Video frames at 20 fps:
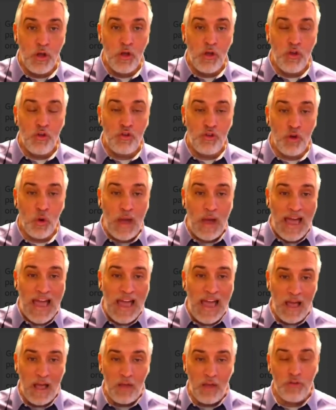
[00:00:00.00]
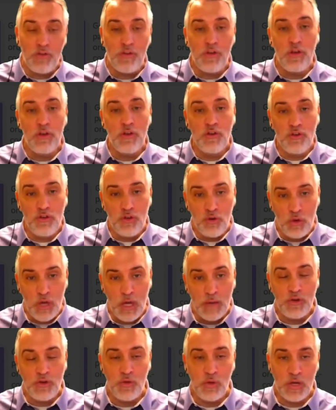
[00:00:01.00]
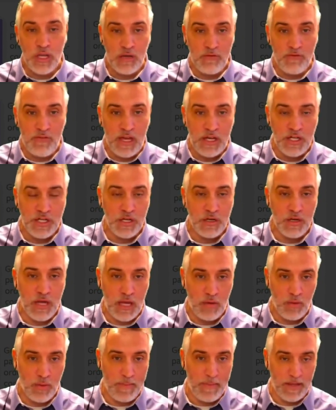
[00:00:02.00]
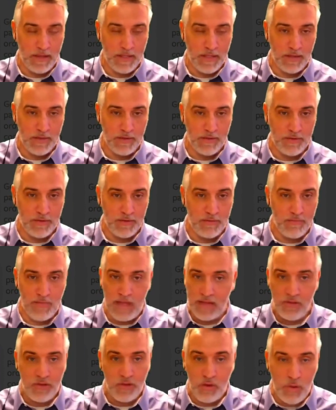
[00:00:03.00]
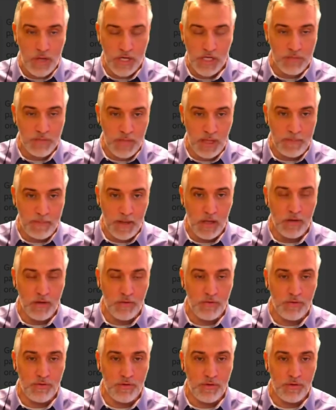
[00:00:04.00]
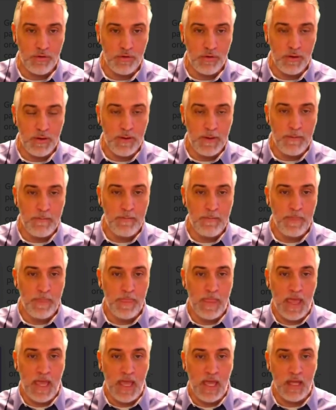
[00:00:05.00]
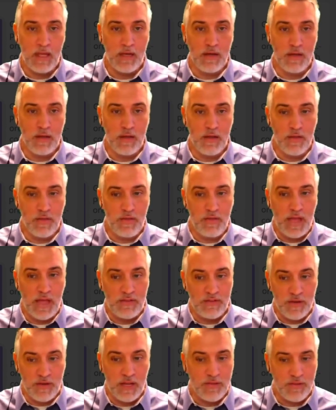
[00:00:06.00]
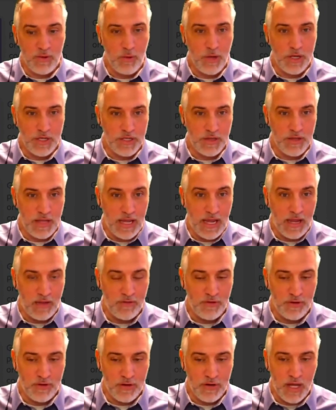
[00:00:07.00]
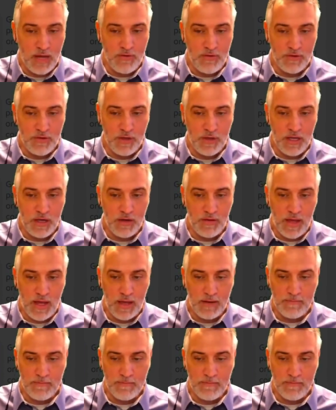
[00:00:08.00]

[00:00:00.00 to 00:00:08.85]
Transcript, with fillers: so as to come to a confession and repentance? That's the question being posed. And that's not the question they answer, obviously. Hear that.